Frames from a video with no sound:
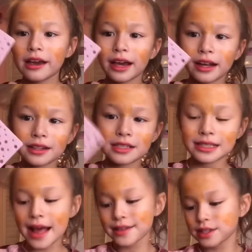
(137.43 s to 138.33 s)
and
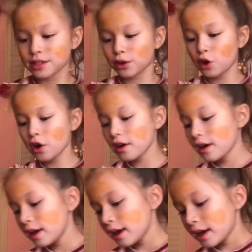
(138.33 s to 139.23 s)
stencil
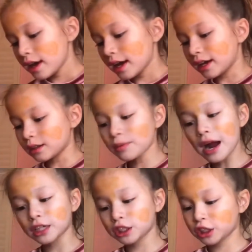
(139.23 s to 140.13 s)
in the
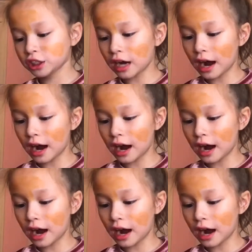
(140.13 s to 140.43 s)
brush.